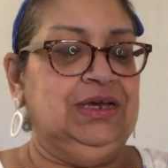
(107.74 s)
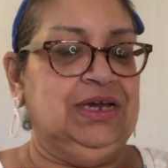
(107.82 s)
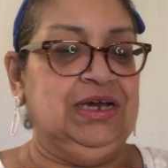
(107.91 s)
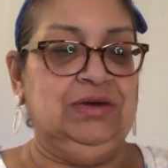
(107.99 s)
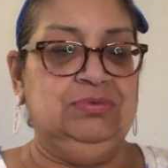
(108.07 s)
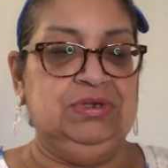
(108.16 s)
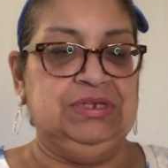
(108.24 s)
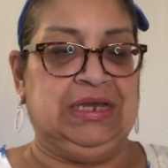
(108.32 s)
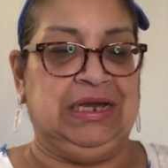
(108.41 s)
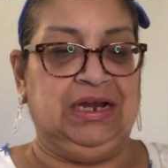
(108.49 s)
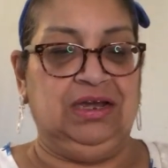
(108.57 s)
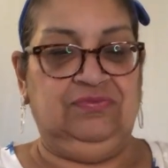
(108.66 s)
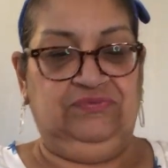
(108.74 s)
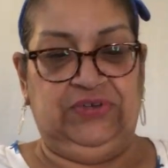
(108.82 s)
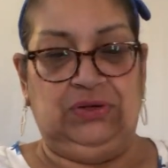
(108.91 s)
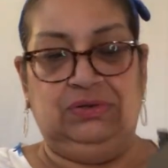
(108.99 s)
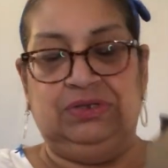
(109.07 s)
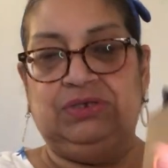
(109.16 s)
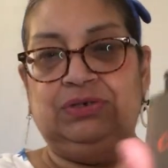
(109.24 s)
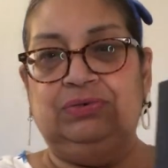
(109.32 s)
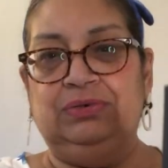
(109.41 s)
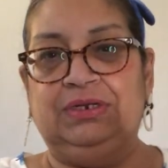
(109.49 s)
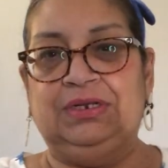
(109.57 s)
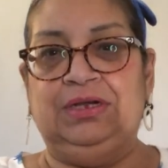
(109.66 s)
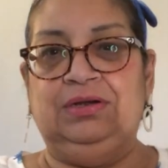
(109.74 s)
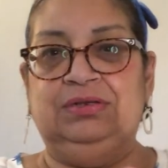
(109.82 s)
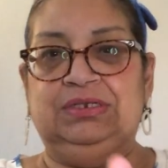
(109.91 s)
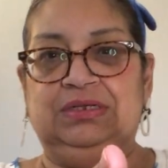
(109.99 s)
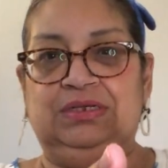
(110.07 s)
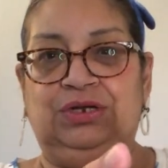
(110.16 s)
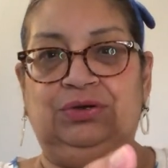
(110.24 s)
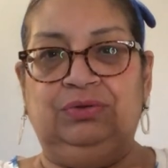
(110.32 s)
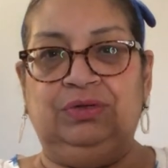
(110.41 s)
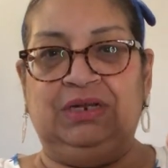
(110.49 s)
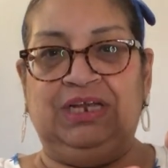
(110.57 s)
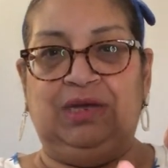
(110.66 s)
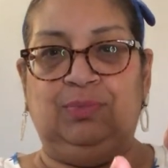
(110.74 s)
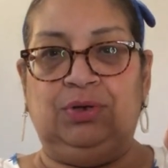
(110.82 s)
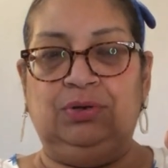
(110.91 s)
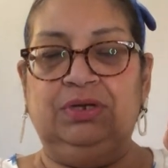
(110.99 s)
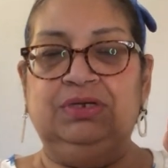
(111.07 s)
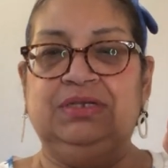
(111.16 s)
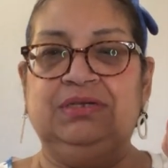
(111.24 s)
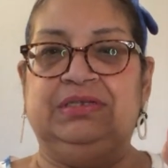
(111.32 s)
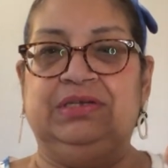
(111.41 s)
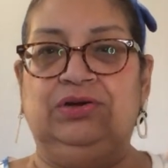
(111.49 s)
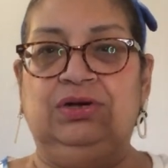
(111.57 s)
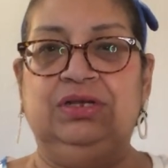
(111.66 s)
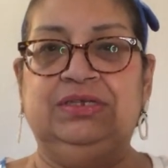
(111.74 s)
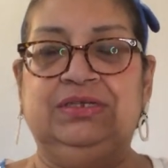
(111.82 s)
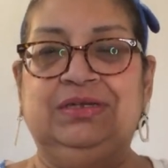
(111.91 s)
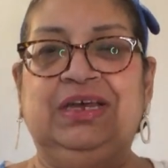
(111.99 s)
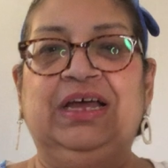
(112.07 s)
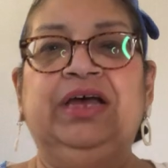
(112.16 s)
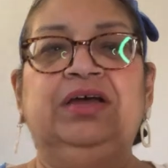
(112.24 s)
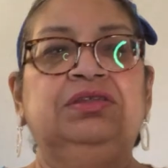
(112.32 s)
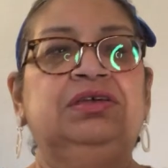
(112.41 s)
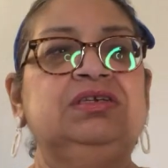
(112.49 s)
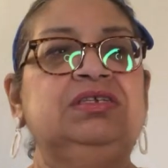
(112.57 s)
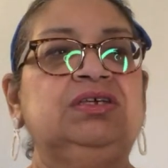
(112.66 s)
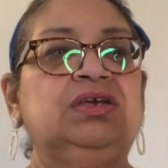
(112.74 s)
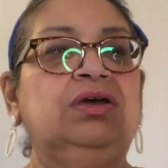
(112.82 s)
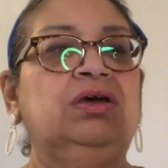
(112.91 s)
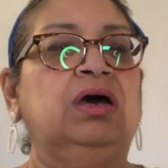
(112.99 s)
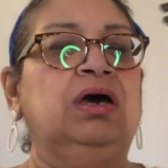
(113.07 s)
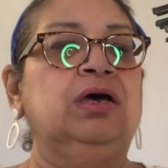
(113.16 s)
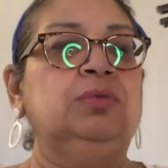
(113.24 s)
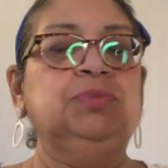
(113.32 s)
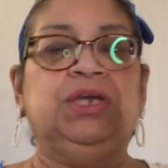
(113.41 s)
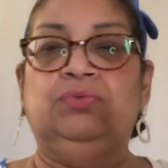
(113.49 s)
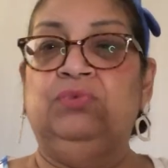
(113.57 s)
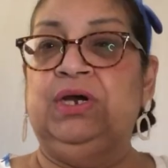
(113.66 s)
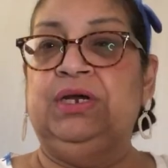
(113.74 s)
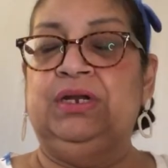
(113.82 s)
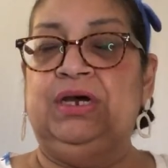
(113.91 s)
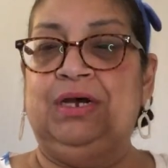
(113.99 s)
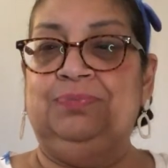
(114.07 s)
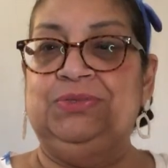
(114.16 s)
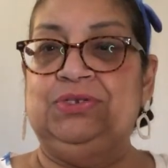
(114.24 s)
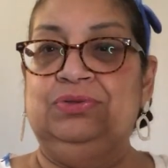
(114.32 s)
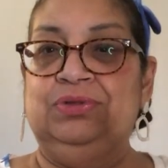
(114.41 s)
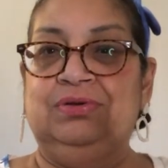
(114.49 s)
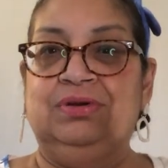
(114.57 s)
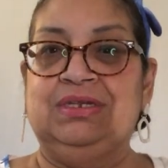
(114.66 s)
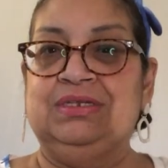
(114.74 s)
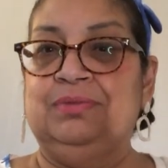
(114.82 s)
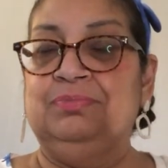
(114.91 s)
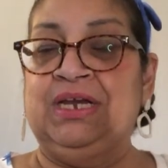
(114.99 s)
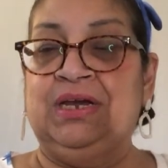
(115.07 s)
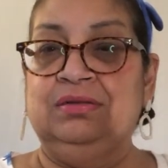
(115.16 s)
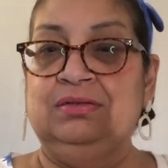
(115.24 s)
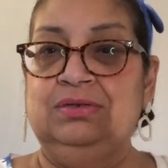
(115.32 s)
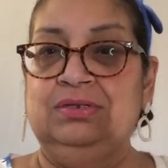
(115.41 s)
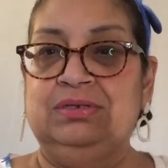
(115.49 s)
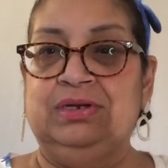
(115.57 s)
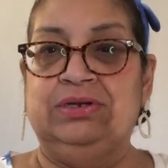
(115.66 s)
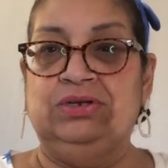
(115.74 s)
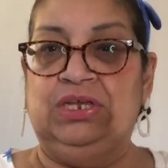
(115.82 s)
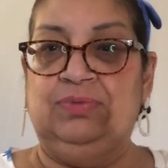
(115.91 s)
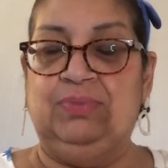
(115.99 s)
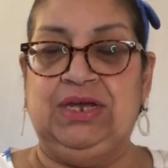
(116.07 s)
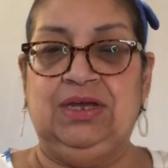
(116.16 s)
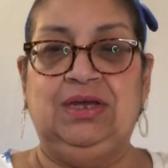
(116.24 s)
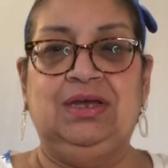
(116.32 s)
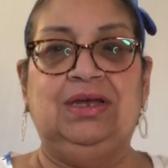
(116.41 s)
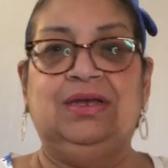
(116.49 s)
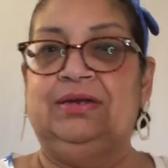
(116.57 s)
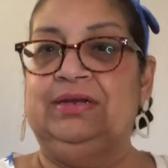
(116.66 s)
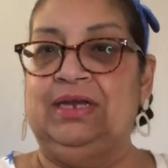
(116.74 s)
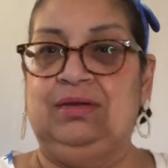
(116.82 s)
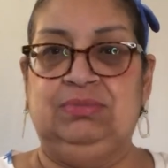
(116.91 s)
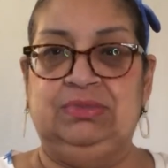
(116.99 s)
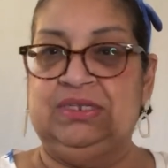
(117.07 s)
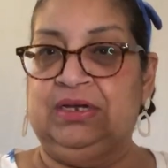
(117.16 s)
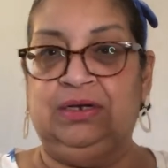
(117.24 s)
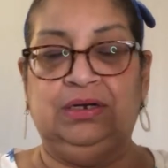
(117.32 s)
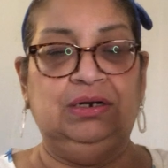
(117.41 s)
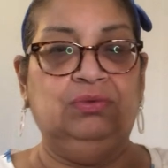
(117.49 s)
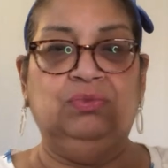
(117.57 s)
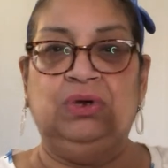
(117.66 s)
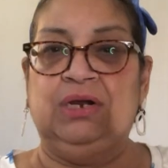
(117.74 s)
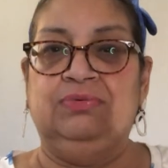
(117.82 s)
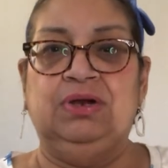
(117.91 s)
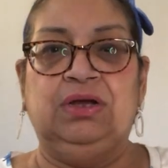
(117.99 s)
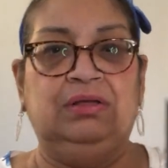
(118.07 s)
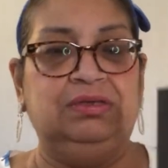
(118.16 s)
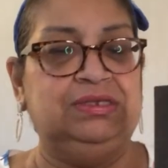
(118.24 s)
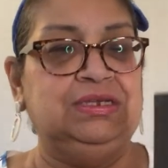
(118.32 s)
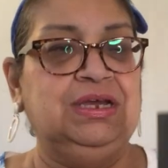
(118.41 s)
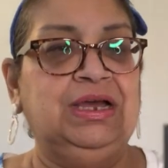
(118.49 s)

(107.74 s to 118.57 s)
I was kind of confused too. And there's, you know, the label. It says Cirrus. This can run up to $30-some on eBay and Amazon and wherever else.